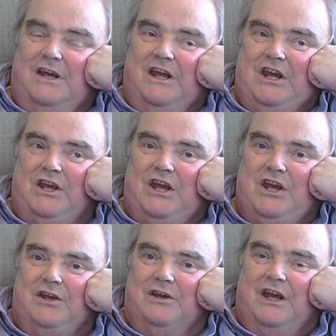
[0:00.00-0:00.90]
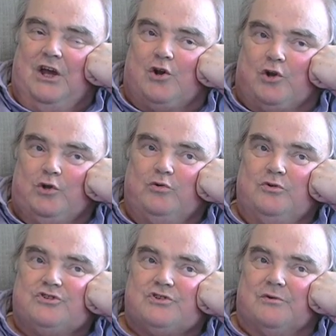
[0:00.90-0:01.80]
he
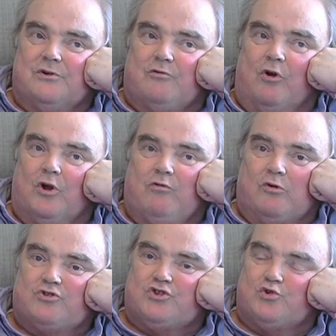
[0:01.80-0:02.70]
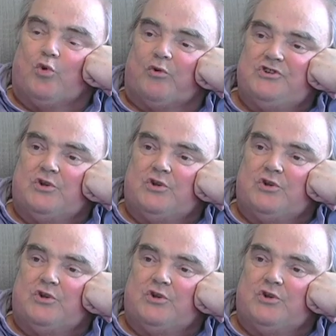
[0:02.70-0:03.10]
includes, quote unquote, stories.